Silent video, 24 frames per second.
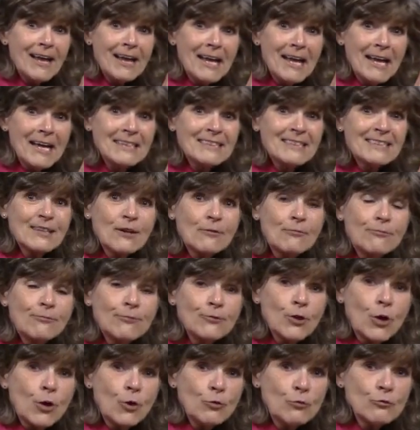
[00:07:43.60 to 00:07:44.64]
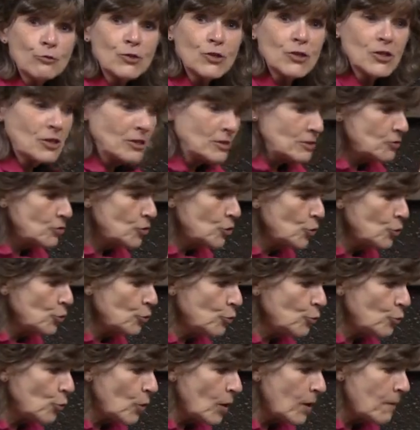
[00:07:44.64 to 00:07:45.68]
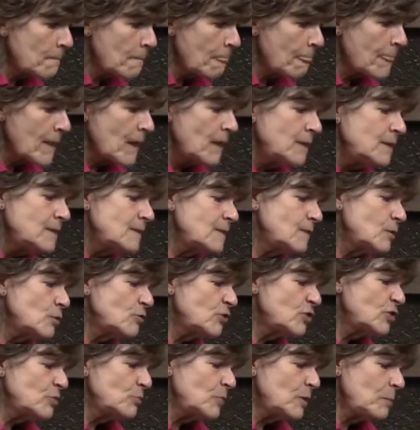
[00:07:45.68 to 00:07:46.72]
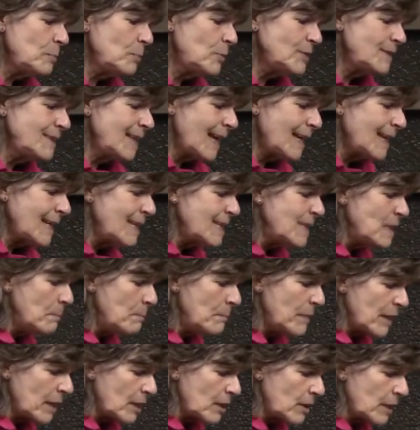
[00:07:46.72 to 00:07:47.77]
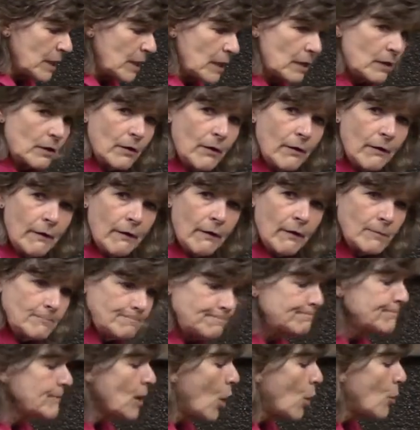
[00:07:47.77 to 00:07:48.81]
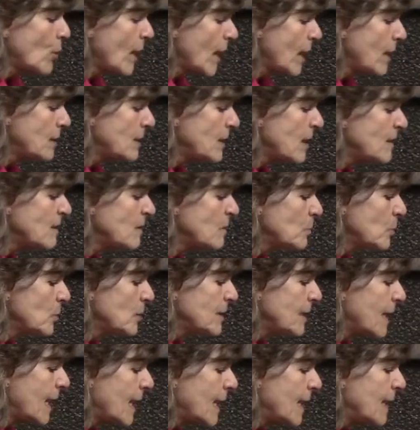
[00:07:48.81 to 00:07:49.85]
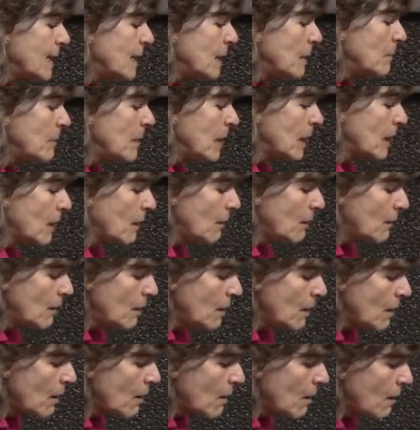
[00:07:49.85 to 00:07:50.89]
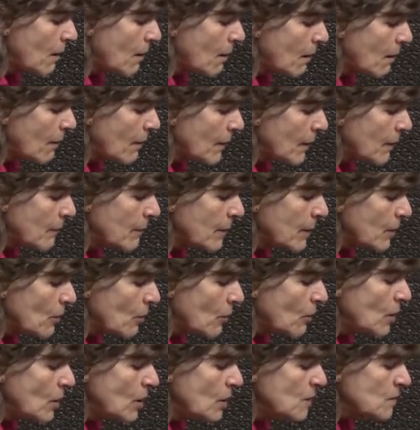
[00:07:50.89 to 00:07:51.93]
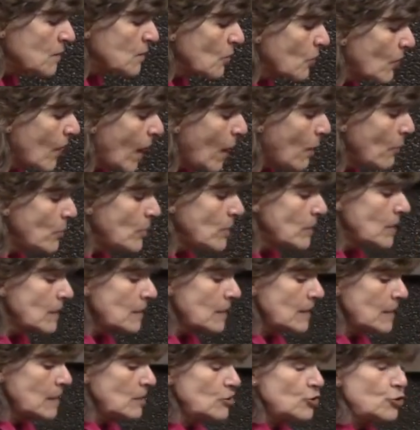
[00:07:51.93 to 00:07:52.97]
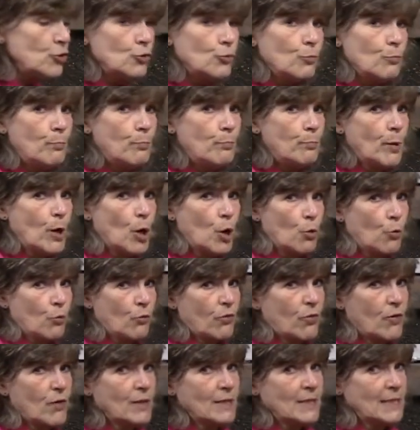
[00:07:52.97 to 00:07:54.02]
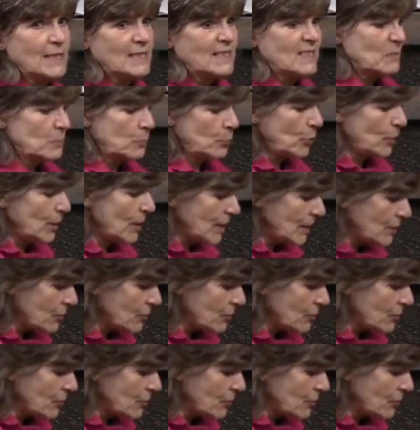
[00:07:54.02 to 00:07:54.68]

It's a float, too. So should we put that in the middle here? Okay, let's put that in the middle. There we go. So that one can do both. It's pretty